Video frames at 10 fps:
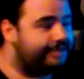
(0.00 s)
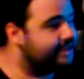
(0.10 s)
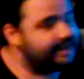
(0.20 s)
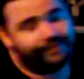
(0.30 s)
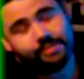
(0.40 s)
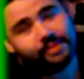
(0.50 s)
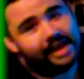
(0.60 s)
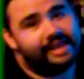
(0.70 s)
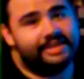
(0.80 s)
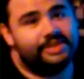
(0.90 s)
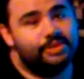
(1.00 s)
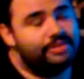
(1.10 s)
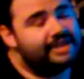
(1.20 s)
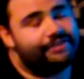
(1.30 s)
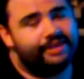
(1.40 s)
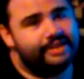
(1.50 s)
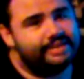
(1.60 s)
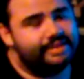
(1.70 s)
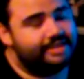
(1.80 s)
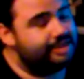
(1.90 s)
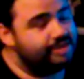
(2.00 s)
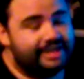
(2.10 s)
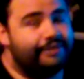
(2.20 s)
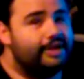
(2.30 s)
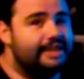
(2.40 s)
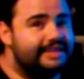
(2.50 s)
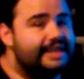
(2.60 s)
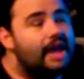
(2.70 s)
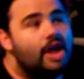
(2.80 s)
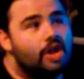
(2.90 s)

because if you play this, you'll definitely see